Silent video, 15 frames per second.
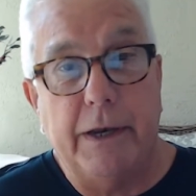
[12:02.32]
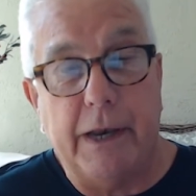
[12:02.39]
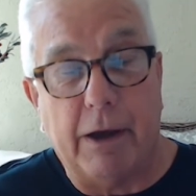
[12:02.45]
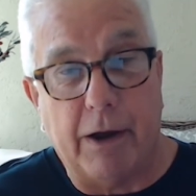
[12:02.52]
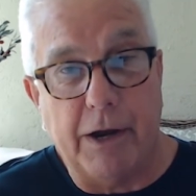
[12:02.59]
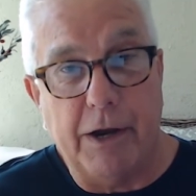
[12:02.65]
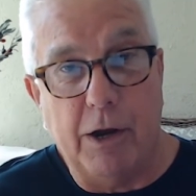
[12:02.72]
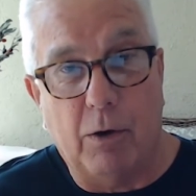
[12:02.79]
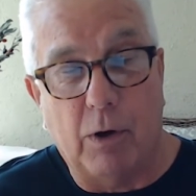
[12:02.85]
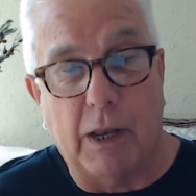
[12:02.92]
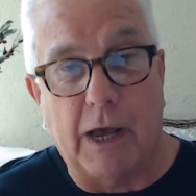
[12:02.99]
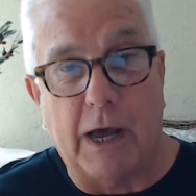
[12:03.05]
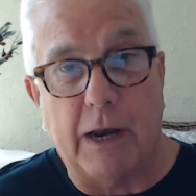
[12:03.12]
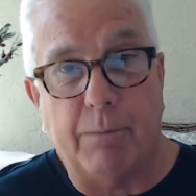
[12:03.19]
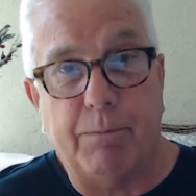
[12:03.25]
Now, I know a
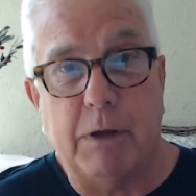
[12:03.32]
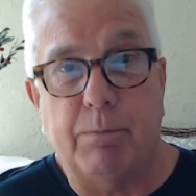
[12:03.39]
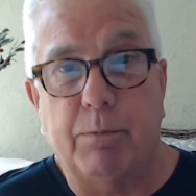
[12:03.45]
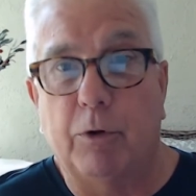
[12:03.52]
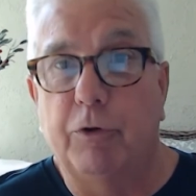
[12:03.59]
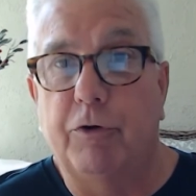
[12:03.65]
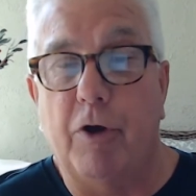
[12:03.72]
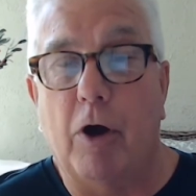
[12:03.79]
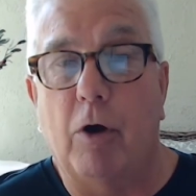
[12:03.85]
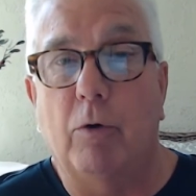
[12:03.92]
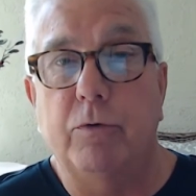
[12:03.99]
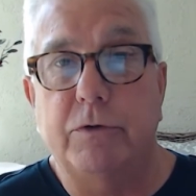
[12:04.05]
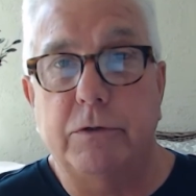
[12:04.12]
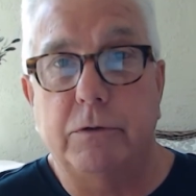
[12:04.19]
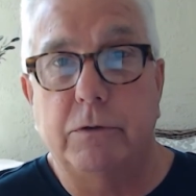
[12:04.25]
lot of people
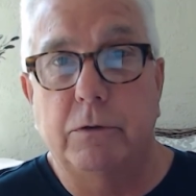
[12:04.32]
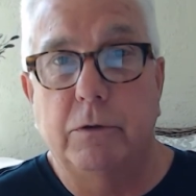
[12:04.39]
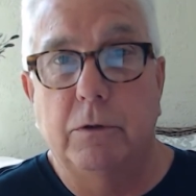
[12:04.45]
don't